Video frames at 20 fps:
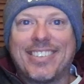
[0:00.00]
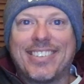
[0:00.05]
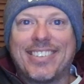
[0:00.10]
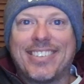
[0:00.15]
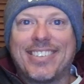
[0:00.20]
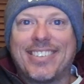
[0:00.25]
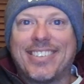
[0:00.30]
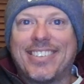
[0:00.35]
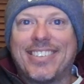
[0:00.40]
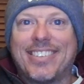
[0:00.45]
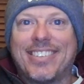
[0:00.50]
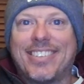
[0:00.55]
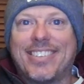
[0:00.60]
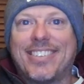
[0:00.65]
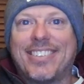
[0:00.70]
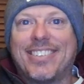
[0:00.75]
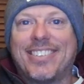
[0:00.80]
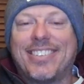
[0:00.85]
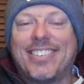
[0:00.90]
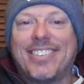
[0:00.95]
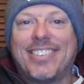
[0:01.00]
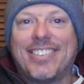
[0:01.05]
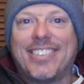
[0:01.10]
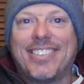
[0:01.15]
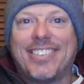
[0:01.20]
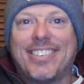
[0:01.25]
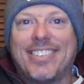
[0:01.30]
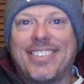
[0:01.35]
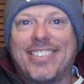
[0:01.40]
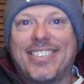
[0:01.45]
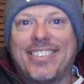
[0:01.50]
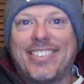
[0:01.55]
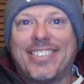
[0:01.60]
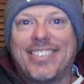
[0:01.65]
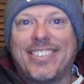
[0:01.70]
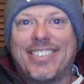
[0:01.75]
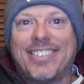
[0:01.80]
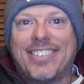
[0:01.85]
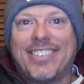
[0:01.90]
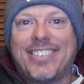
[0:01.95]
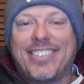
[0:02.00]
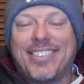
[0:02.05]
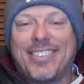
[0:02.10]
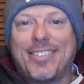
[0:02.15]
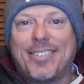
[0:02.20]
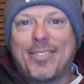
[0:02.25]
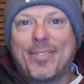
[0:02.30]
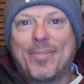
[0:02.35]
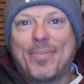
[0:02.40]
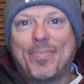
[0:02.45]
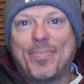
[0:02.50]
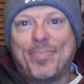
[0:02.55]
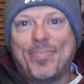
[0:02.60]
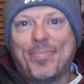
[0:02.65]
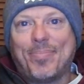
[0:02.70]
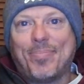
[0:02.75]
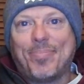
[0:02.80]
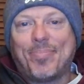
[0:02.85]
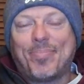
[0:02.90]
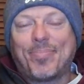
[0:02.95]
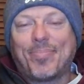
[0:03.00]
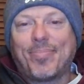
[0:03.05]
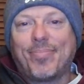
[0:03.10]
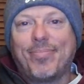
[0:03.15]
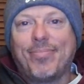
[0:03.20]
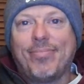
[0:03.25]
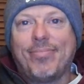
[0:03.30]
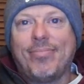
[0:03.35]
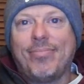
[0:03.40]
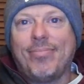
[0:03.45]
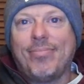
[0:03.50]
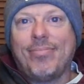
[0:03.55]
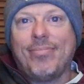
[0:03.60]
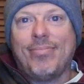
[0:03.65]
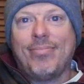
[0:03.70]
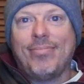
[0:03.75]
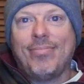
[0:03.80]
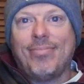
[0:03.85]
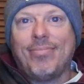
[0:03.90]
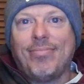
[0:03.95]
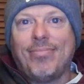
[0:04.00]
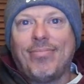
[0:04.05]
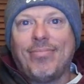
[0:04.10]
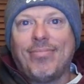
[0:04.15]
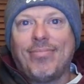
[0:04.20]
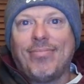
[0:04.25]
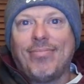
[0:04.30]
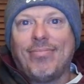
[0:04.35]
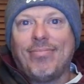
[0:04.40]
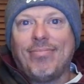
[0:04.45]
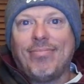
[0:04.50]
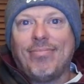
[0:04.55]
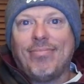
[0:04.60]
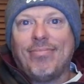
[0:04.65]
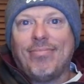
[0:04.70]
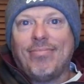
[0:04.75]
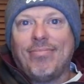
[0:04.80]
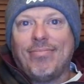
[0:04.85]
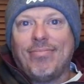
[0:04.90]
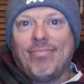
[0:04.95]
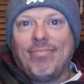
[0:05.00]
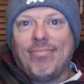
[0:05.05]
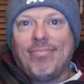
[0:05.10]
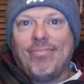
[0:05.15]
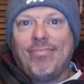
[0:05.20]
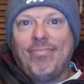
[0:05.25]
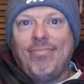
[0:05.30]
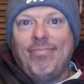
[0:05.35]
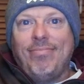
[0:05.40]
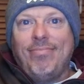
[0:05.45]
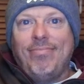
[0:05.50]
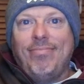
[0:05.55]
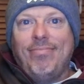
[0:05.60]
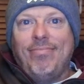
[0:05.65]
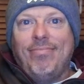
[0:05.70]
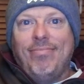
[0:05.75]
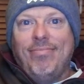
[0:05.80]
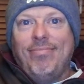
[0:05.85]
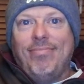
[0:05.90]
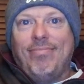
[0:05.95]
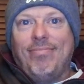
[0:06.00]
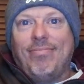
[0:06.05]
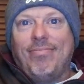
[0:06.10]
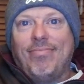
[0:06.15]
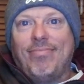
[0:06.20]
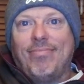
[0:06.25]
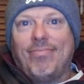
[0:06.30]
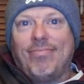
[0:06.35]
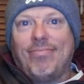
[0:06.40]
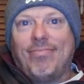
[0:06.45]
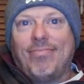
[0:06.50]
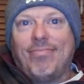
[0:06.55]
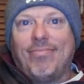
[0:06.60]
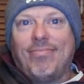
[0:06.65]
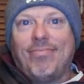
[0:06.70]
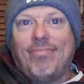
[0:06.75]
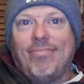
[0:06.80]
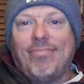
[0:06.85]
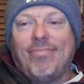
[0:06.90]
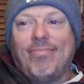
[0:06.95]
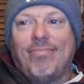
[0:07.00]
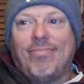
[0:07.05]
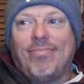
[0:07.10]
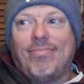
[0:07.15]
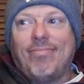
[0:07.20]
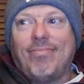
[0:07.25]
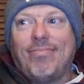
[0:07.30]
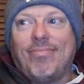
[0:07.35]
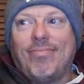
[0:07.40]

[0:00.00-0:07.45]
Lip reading: The person shown says nothing.